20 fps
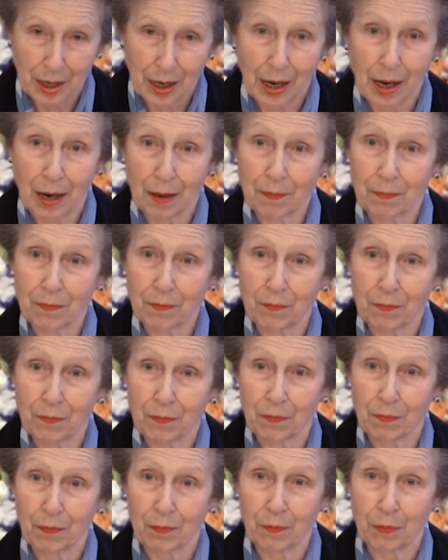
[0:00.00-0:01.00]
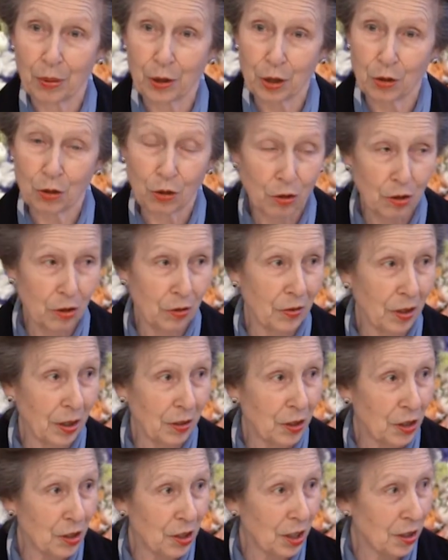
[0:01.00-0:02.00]
Um, but you couldn't have
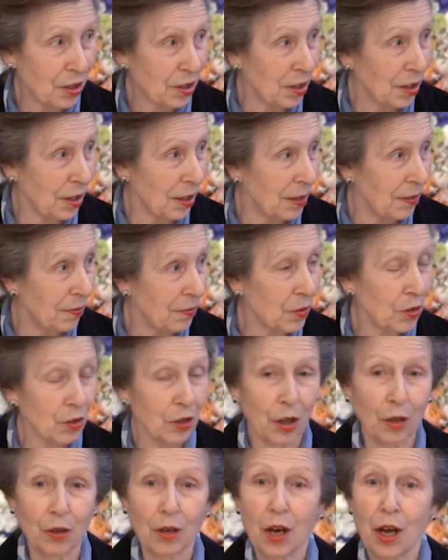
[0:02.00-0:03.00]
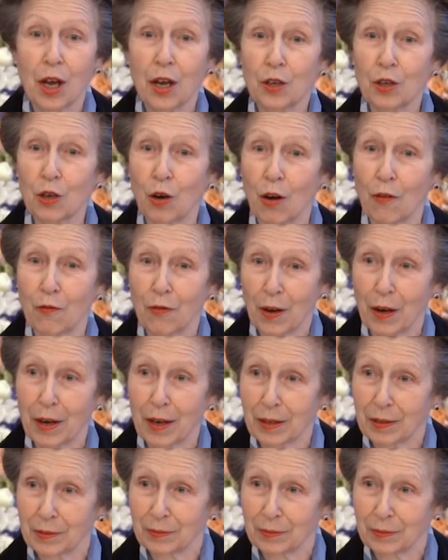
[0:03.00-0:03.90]
done this yesterday. So you are very...